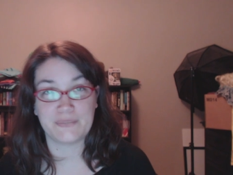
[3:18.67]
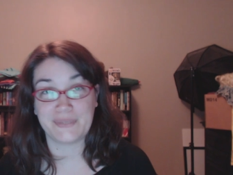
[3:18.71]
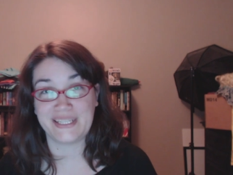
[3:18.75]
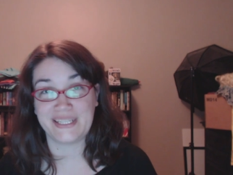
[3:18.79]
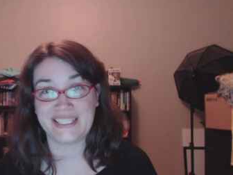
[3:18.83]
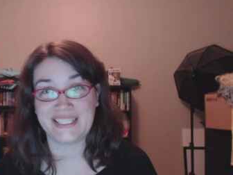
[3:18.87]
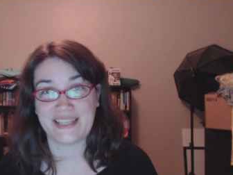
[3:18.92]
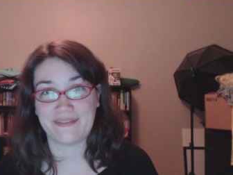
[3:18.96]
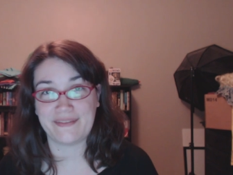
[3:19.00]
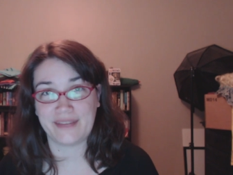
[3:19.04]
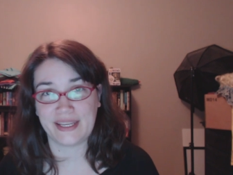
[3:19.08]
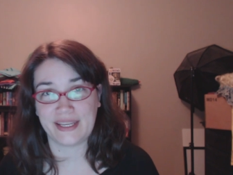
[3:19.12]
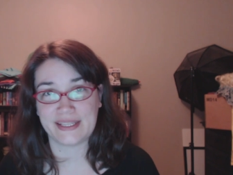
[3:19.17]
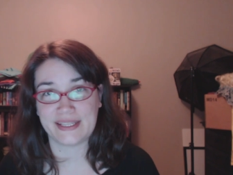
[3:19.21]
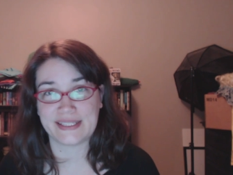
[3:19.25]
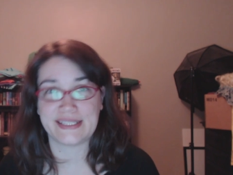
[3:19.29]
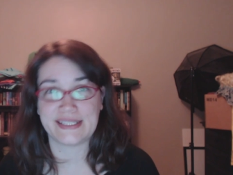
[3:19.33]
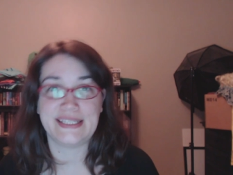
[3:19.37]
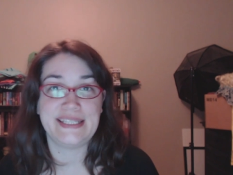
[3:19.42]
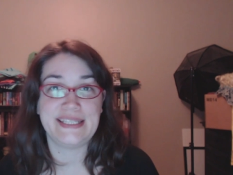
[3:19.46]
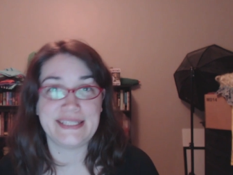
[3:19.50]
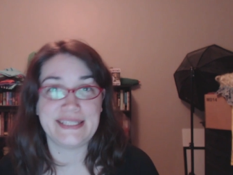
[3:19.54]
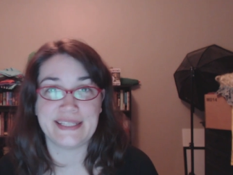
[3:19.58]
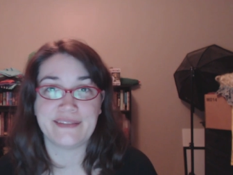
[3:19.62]
Somebody's having a
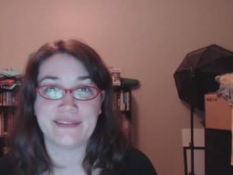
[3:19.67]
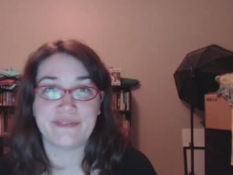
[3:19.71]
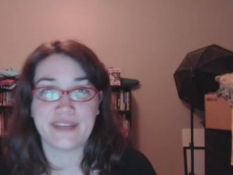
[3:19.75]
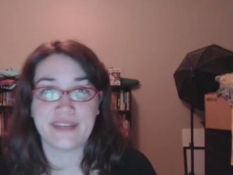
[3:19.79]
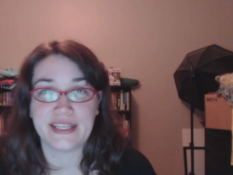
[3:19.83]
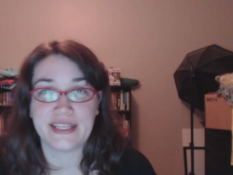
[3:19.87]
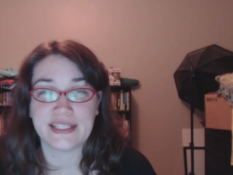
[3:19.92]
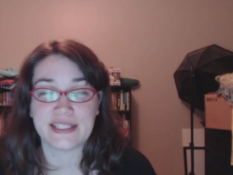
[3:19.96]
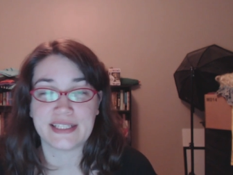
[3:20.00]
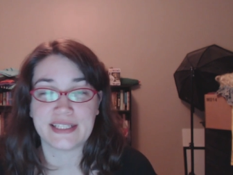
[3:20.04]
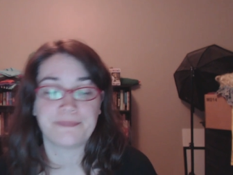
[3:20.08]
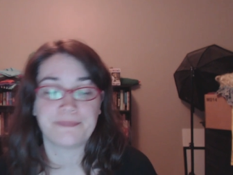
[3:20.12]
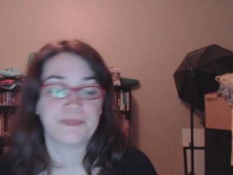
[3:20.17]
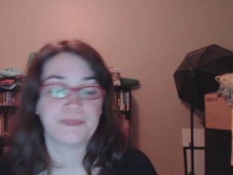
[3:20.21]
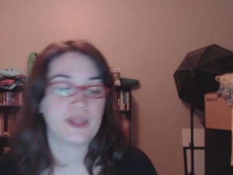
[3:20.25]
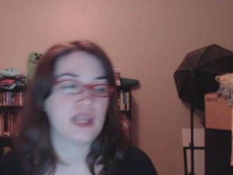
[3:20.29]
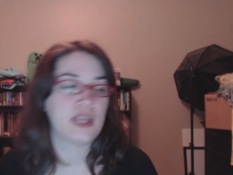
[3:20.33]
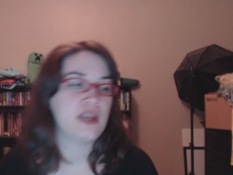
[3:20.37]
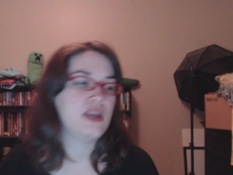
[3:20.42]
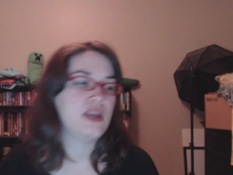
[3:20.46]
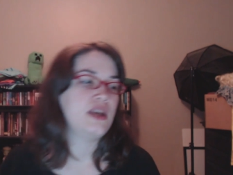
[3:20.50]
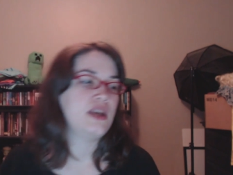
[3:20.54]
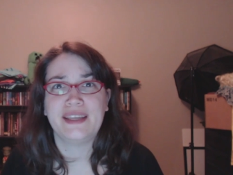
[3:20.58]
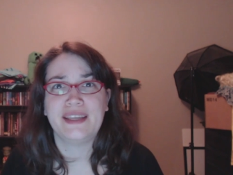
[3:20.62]
sneezing fit.
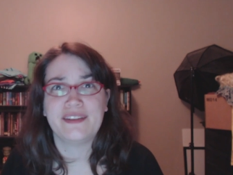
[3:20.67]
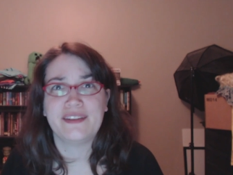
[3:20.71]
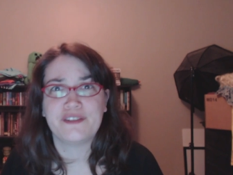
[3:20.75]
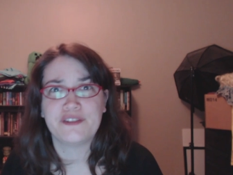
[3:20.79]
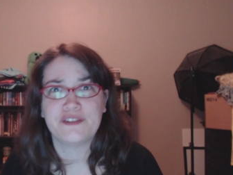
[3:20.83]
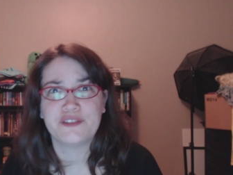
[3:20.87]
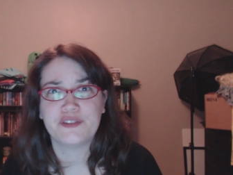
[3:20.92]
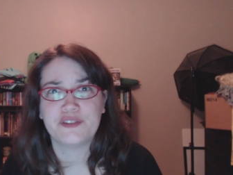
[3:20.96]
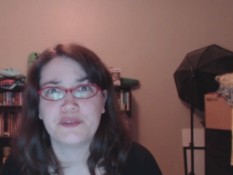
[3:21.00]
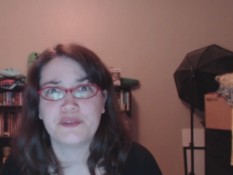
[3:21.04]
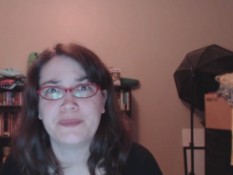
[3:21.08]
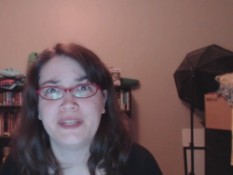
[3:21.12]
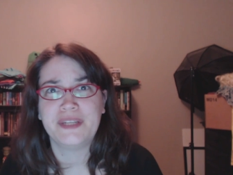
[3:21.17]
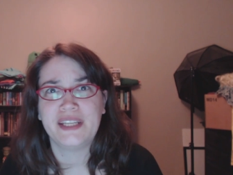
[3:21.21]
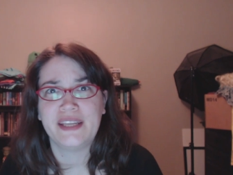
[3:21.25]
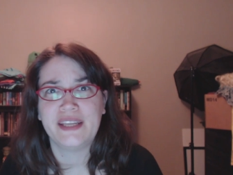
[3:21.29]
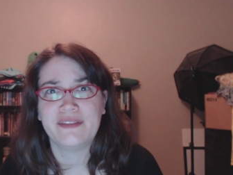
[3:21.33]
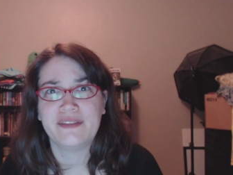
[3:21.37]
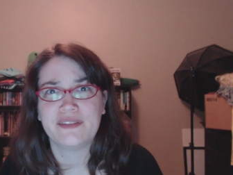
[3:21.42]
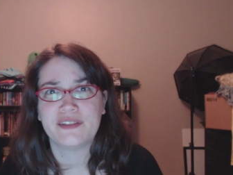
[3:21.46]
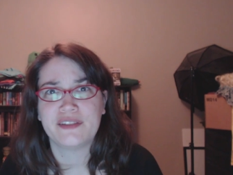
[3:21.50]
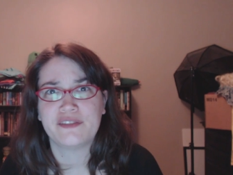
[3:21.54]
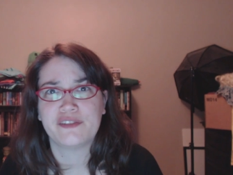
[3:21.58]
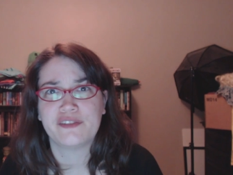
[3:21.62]
So yeah, there are so many
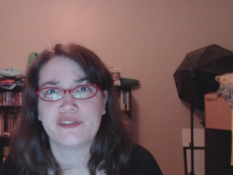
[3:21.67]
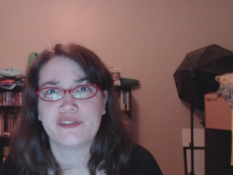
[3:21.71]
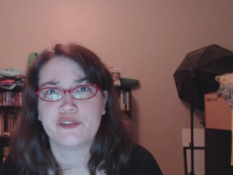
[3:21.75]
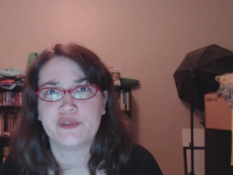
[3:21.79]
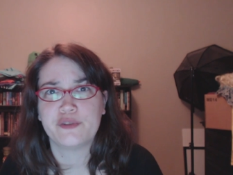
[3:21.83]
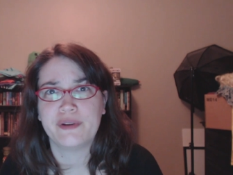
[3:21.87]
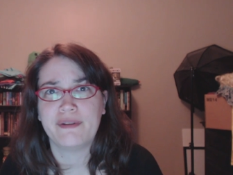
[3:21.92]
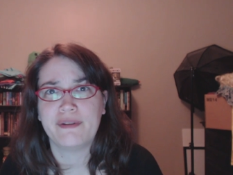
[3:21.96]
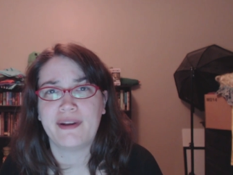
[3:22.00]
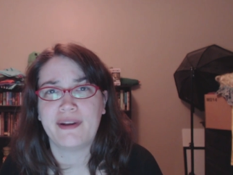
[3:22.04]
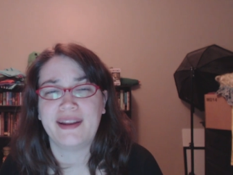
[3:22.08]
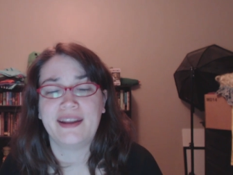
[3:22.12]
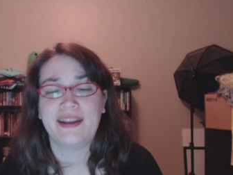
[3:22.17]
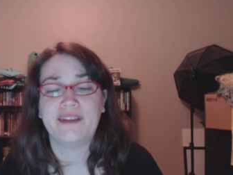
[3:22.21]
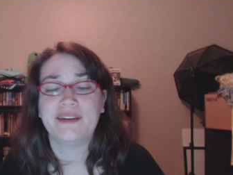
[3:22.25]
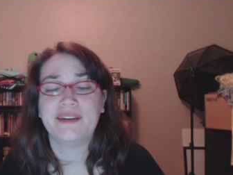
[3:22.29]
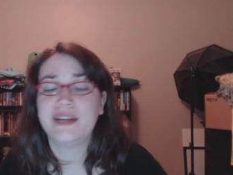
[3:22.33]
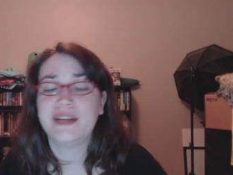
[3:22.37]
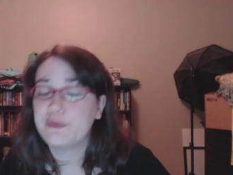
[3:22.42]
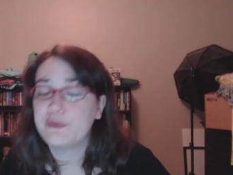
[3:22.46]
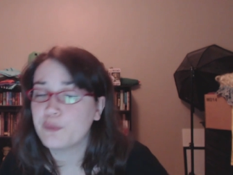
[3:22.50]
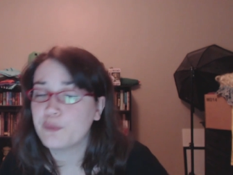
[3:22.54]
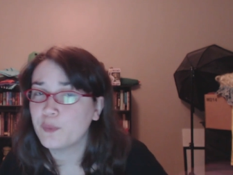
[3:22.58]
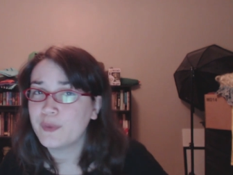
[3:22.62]
gifts under the tree right now
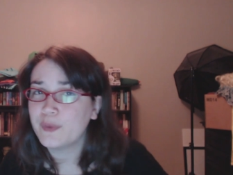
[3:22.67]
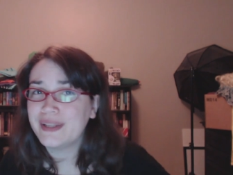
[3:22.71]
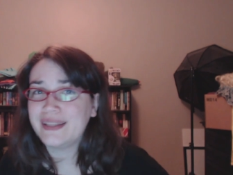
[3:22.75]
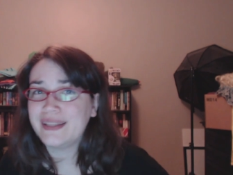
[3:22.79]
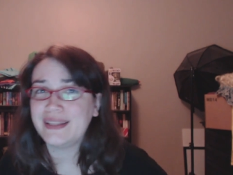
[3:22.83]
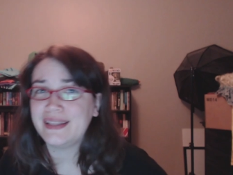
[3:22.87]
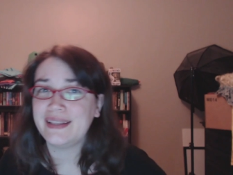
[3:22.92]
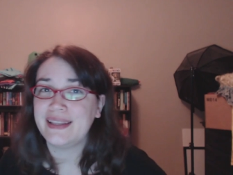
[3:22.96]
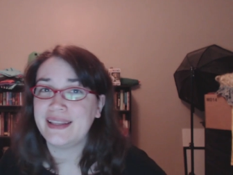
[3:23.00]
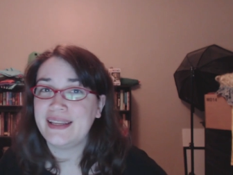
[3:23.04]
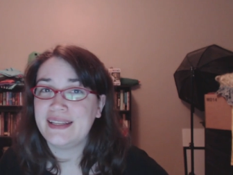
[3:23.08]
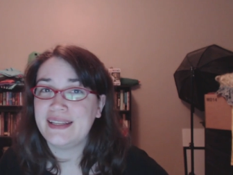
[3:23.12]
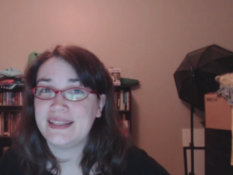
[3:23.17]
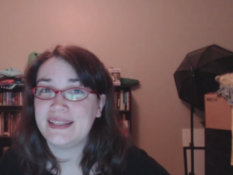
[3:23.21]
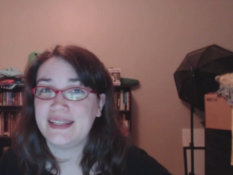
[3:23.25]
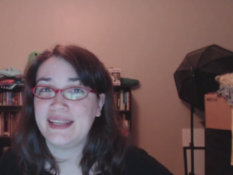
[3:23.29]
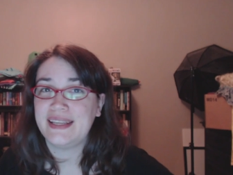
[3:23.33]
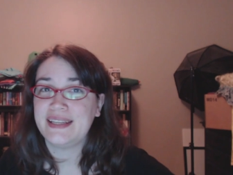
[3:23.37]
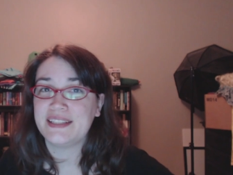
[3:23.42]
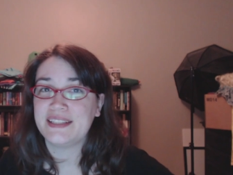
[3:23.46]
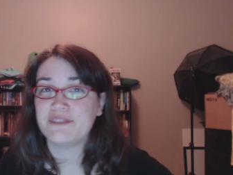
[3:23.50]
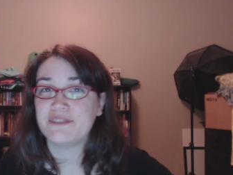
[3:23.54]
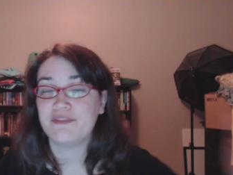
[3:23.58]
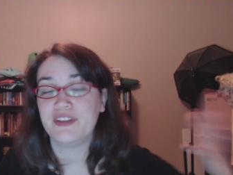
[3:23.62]
and I'd really like to
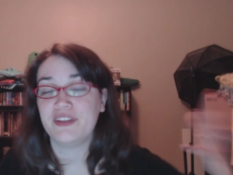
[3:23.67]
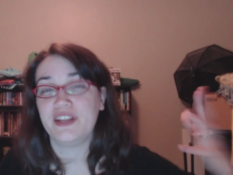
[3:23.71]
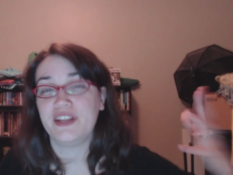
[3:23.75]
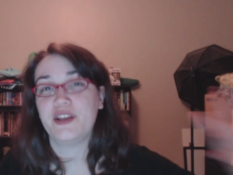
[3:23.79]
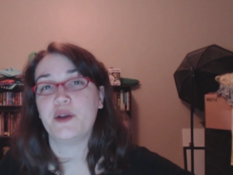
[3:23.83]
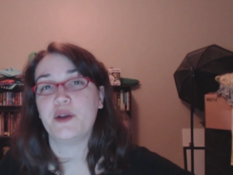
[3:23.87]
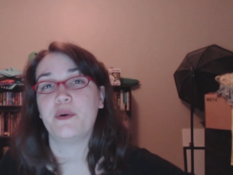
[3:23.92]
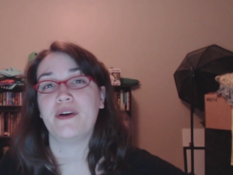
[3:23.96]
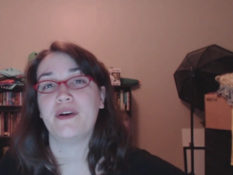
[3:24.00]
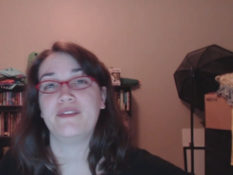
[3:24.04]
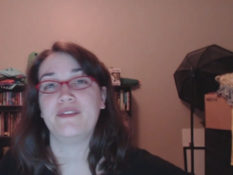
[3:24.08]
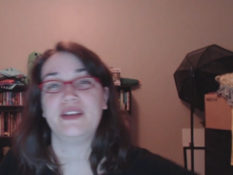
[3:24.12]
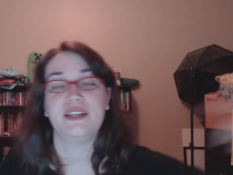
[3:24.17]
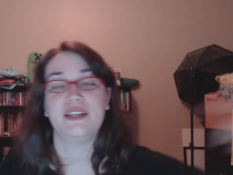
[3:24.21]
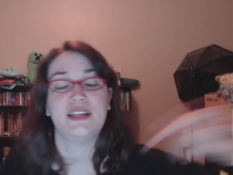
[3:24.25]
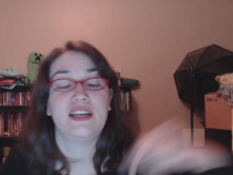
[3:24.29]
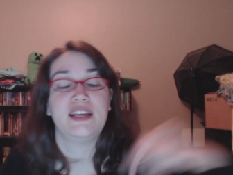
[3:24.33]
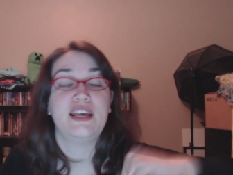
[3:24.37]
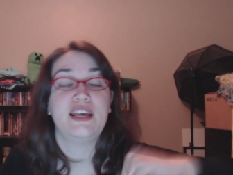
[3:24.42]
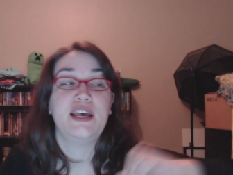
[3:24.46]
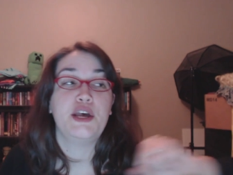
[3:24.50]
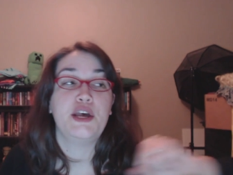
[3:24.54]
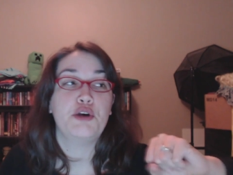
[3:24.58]
take some video of it